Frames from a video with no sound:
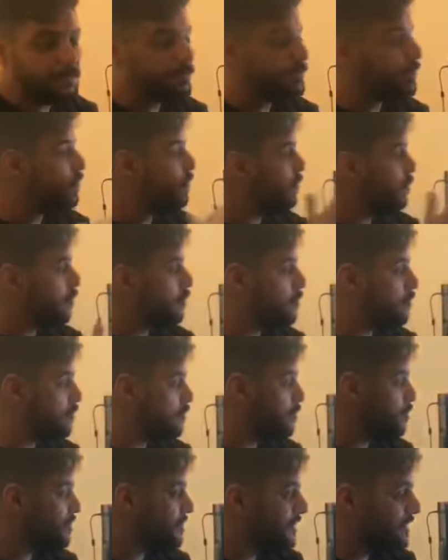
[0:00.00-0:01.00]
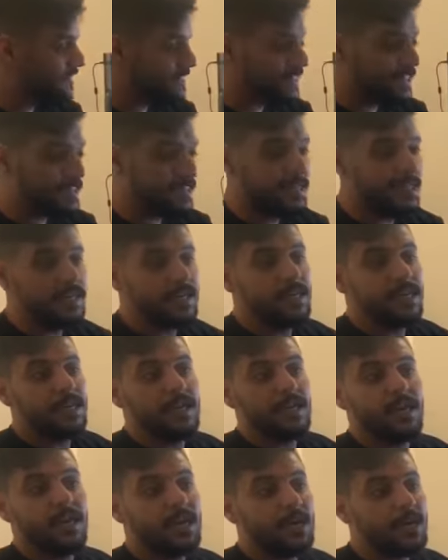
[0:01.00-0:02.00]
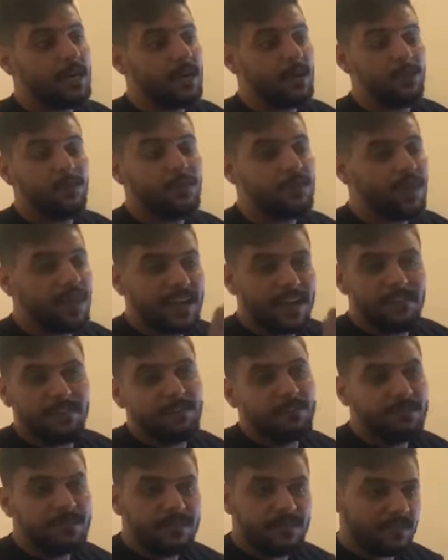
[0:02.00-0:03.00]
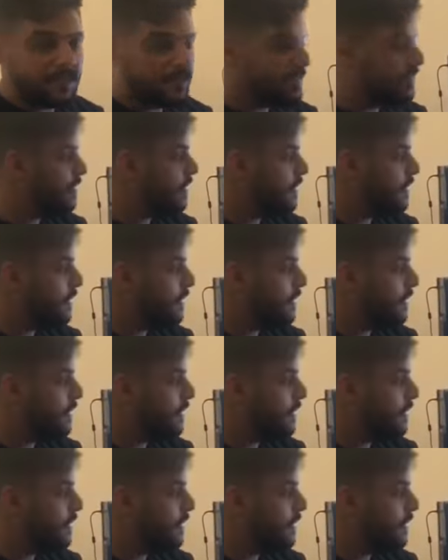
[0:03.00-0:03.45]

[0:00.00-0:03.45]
people in this area with a government